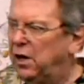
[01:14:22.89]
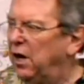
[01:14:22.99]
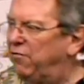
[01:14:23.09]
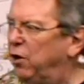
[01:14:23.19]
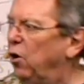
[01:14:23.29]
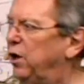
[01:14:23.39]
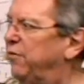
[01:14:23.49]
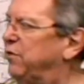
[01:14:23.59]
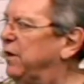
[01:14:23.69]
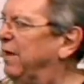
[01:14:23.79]
If you're going to
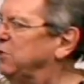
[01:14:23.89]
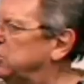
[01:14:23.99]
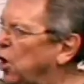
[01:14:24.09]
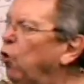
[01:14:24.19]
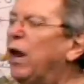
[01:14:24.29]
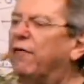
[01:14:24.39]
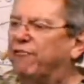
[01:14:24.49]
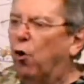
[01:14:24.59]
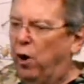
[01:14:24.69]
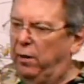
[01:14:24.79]
live for the devil, just go live
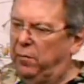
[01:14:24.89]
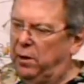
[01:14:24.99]
for him.